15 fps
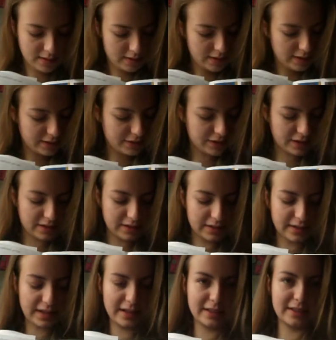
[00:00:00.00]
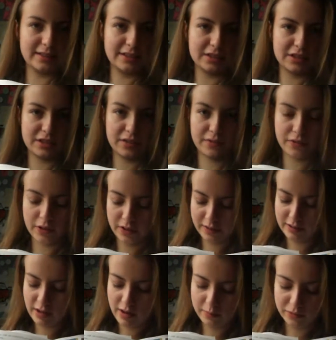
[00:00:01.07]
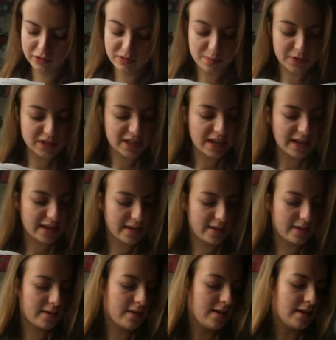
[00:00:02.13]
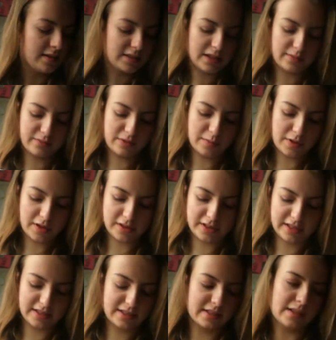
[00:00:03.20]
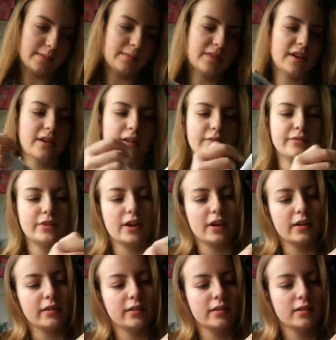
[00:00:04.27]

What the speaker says: As you can see, these are just a few examples of batik, some from artists, some that I've done.